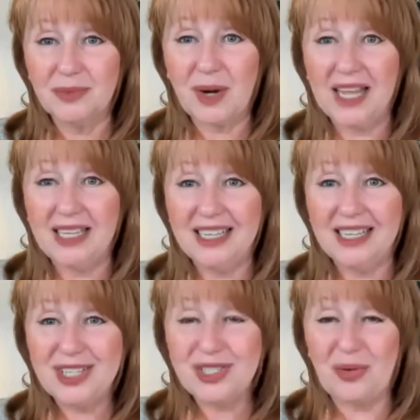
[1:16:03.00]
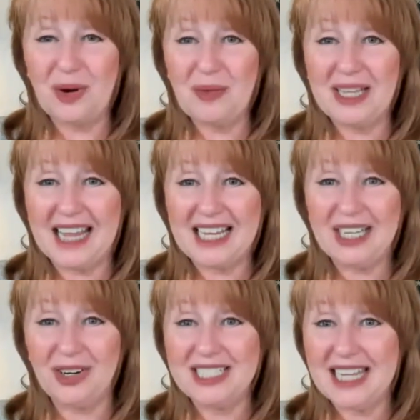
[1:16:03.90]
Right? So I want to make that
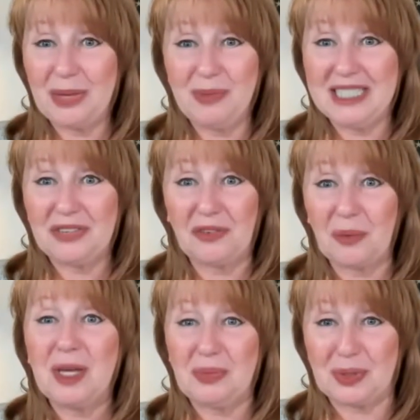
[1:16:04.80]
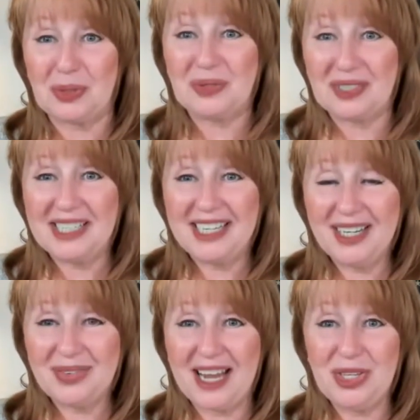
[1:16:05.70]
clear because they could be different people,
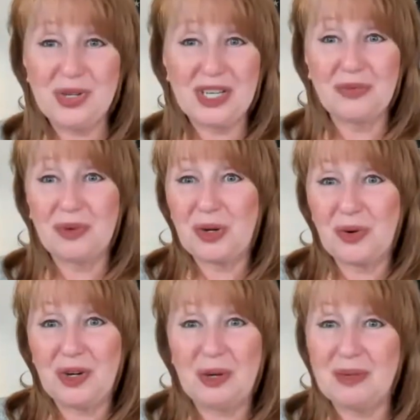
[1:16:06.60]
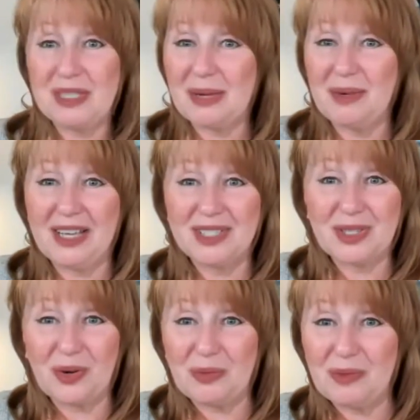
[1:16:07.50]
right? You could have recruited them, but somebody else
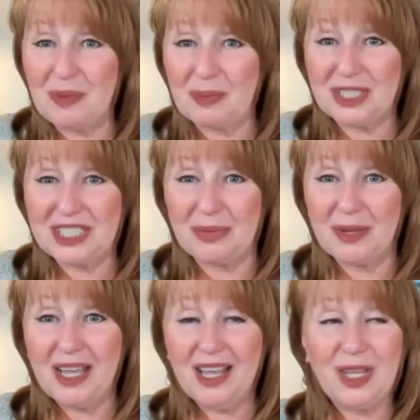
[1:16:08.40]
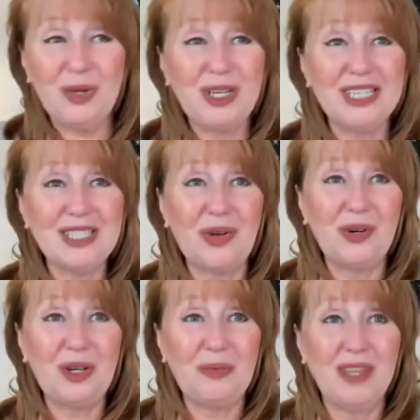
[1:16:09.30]
sold them the membership. You could have
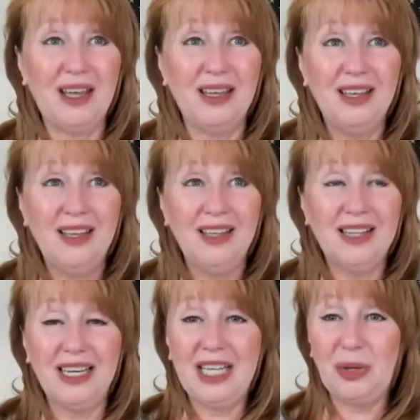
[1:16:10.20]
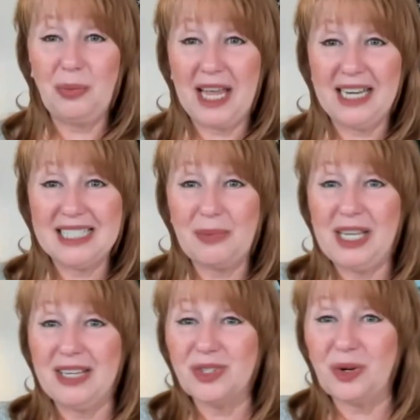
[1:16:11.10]
sold them the the legal plan and
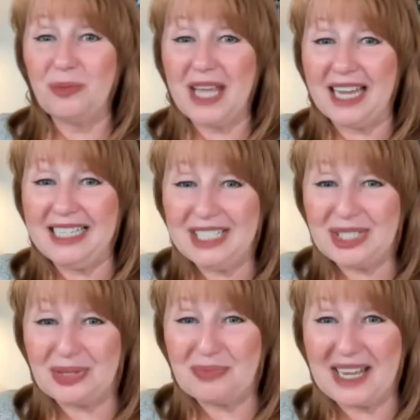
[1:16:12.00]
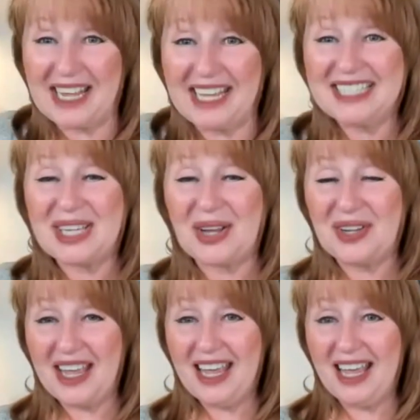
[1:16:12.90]
somebody else sold them the ID Shield plan. So
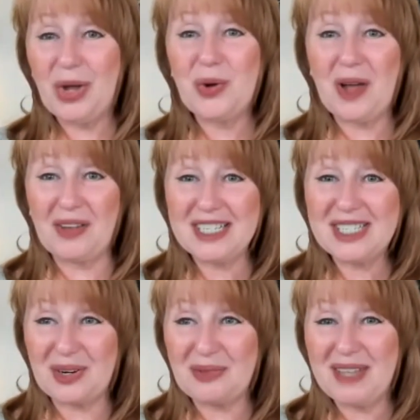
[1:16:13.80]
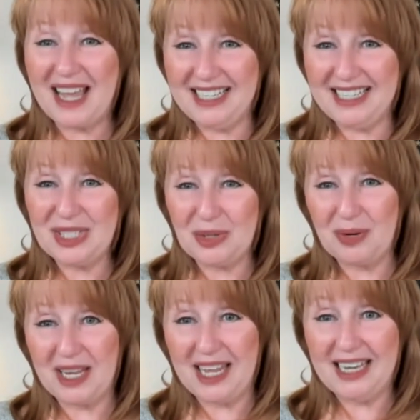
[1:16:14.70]
whoever sold them the ID Shield
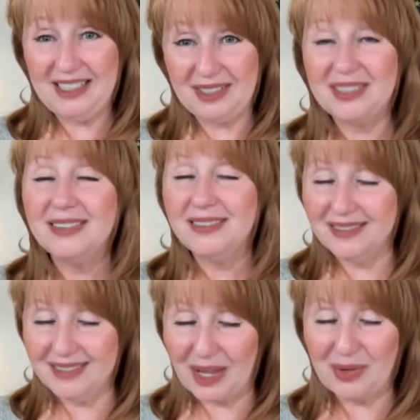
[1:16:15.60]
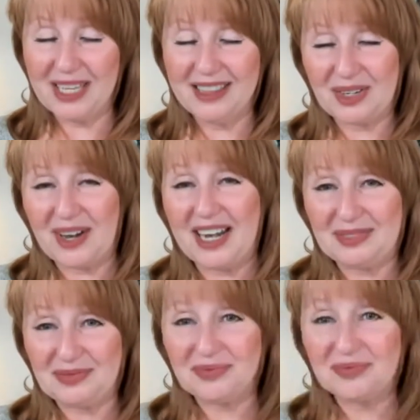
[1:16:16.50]
plan, they will get the credit.